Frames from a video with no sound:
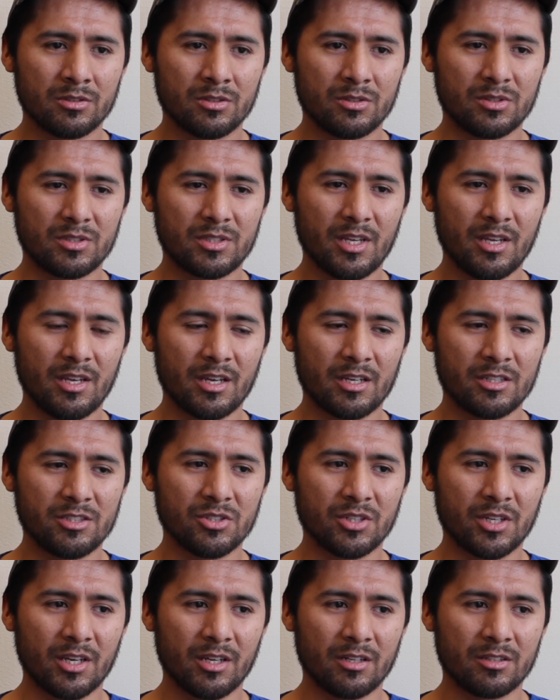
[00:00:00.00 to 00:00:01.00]
stay
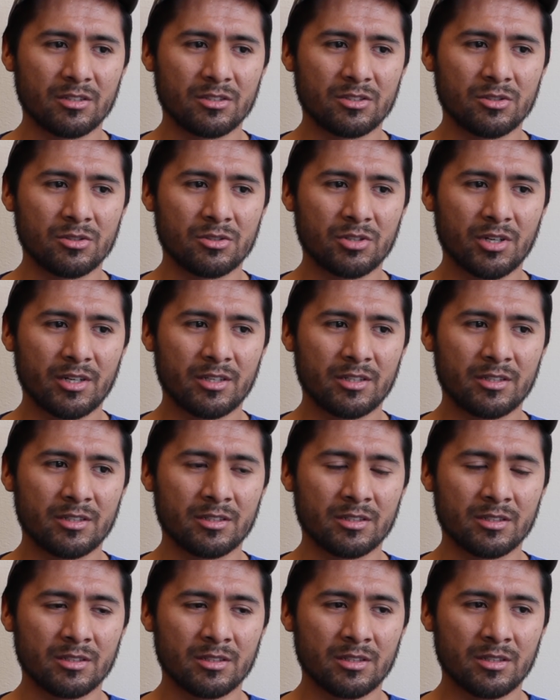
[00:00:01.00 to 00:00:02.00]
educated and to try
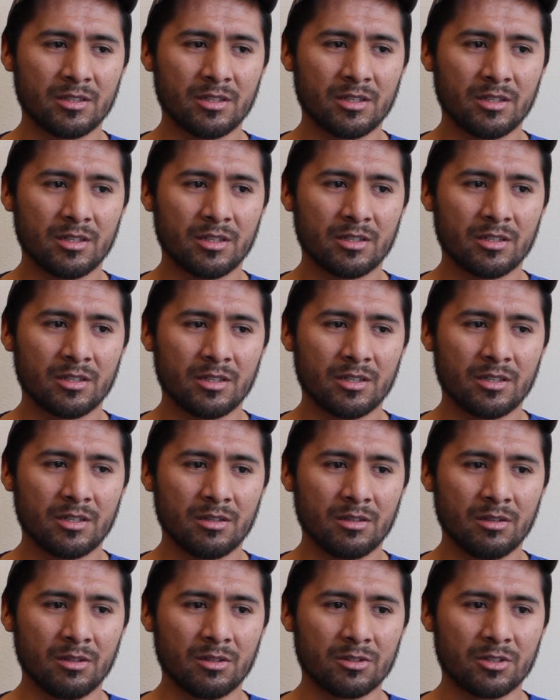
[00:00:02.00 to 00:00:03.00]
to
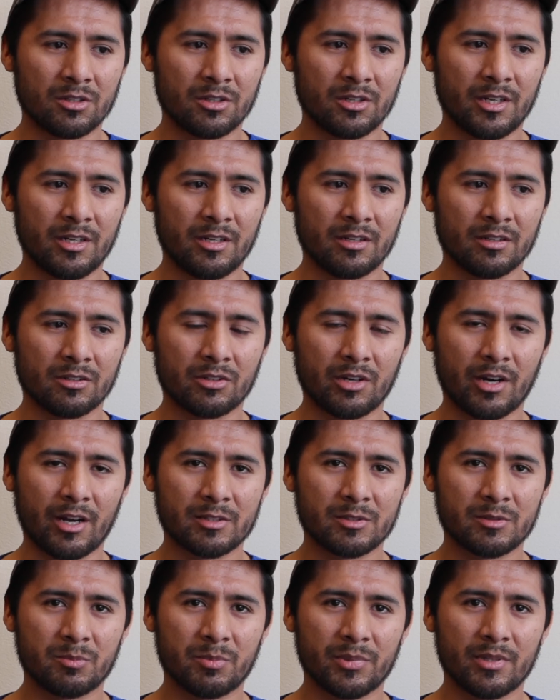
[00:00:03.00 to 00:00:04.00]
learn and
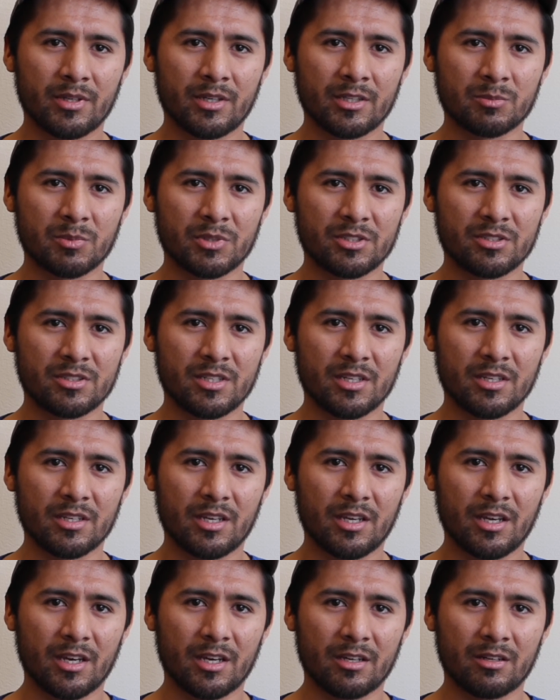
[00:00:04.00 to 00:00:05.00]
grasp as much as they
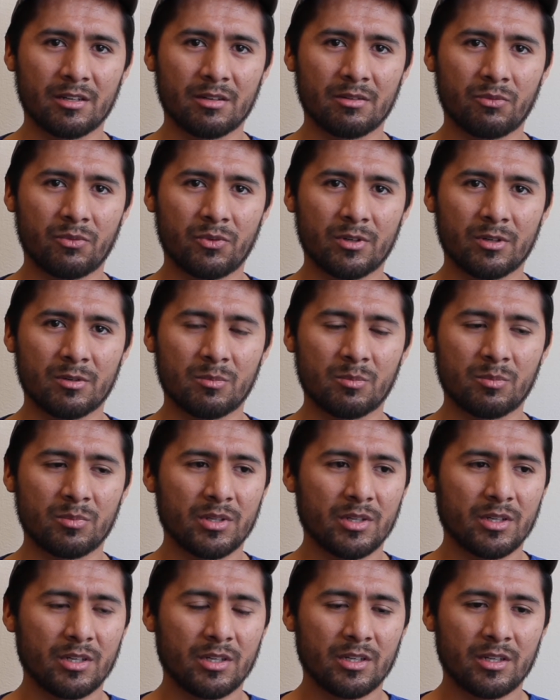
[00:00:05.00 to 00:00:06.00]
can from
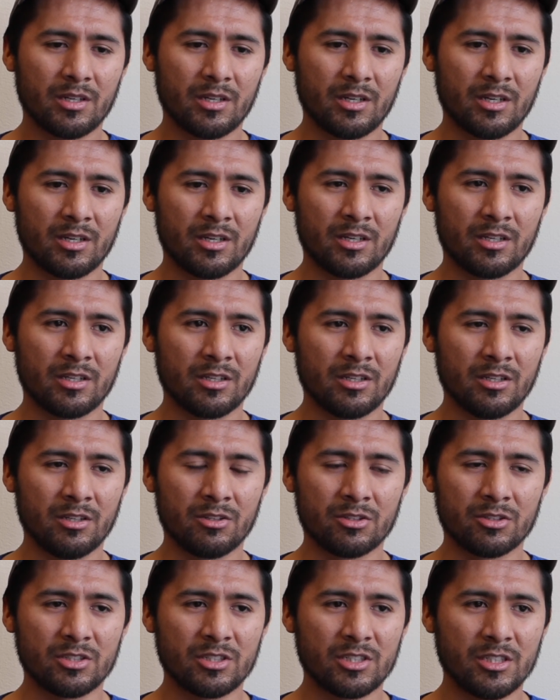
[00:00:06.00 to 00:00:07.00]

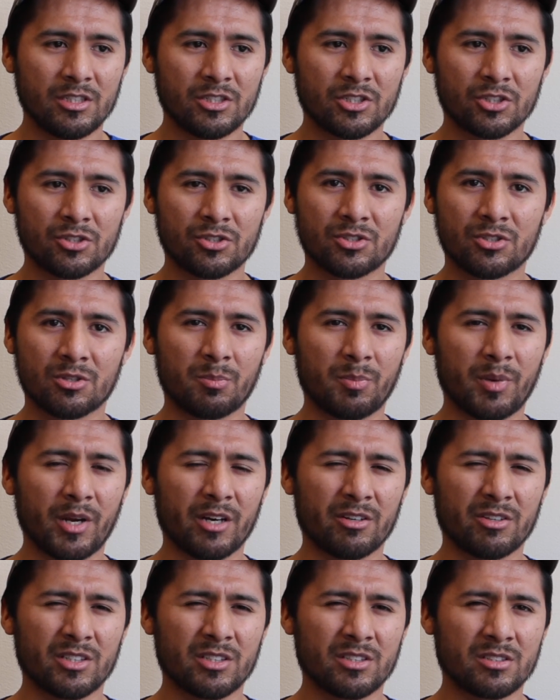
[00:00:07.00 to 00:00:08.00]
either teachers or
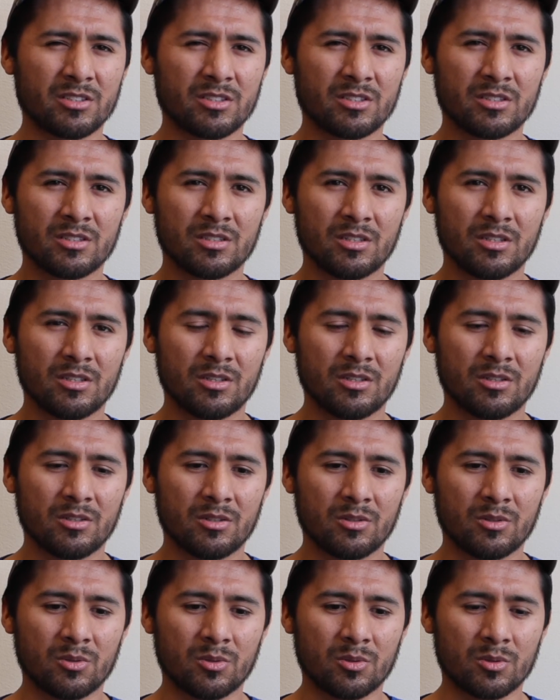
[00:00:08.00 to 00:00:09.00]
parents
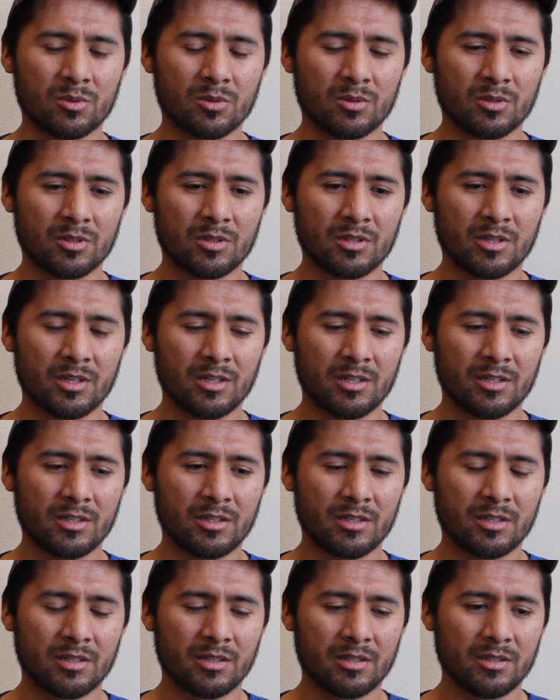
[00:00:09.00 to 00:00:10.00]
or
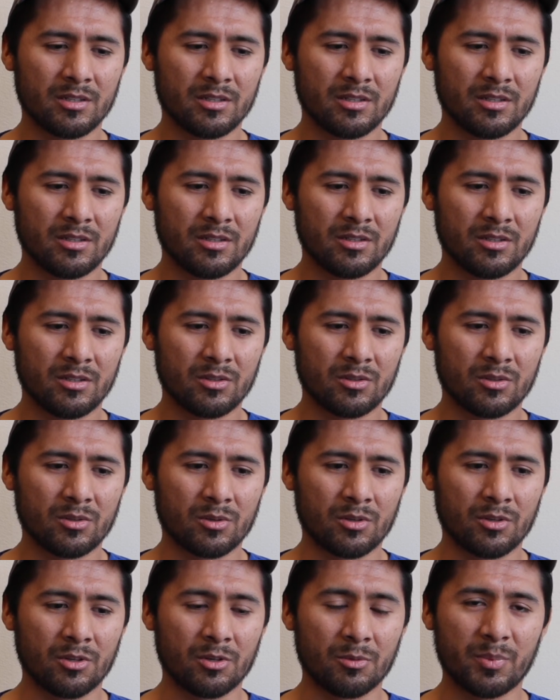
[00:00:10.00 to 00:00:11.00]

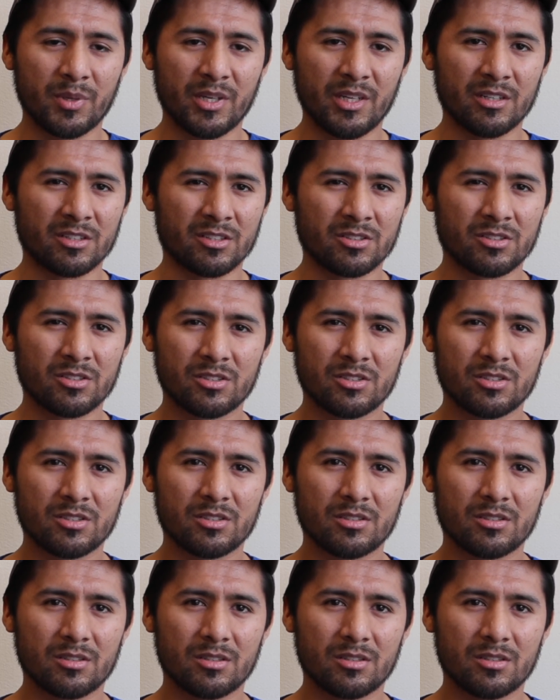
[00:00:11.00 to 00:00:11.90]
their peers.